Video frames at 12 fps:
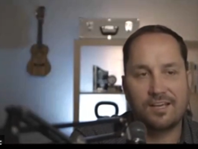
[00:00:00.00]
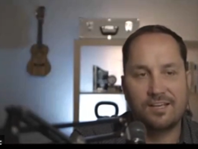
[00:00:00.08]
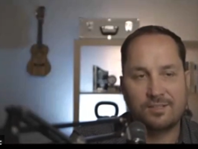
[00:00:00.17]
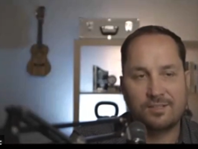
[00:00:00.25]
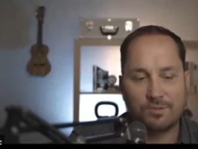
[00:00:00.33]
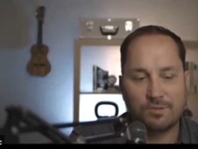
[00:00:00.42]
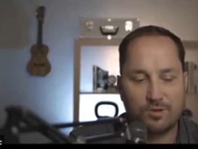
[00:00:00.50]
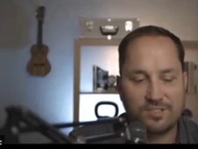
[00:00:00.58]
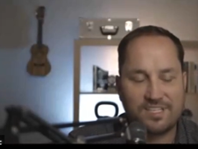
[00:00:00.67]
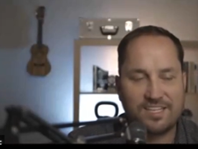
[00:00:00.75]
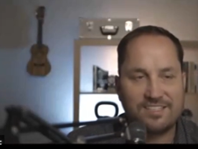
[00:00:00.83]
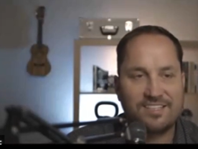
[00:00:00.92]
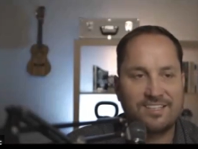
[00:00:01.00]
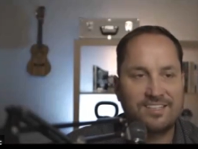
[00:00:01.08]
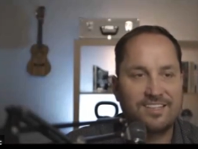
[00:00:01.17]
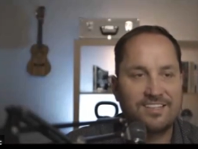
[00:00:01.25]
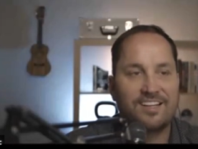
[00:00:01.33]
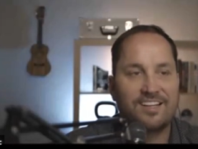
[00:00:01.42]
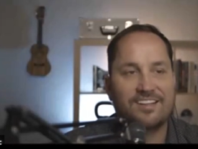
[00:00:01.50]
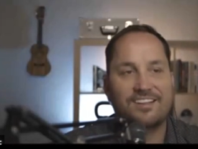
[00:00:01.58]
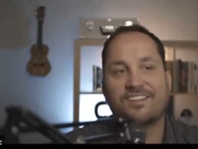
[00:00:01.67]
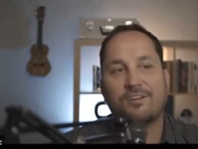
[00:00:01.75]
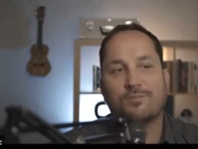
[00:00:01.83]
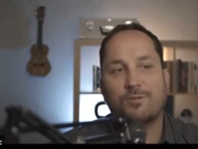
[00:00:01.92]
it's almost more intense than
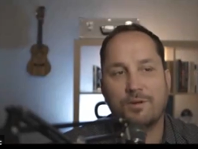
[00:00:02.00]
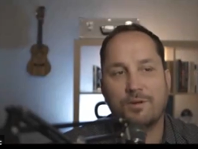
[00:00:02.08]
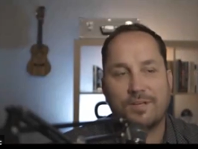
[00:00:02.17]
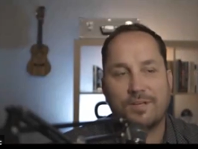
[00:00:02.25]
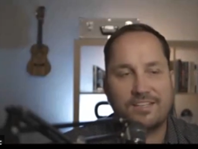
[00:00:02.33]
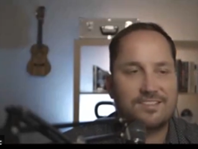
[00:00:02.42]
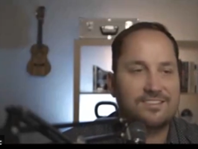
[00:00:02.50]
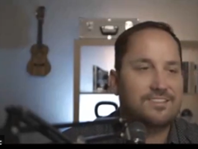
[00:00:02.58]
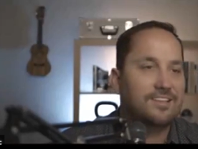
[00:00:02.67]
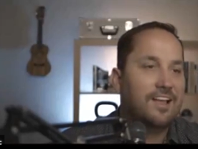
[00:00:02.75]
the criminal cases.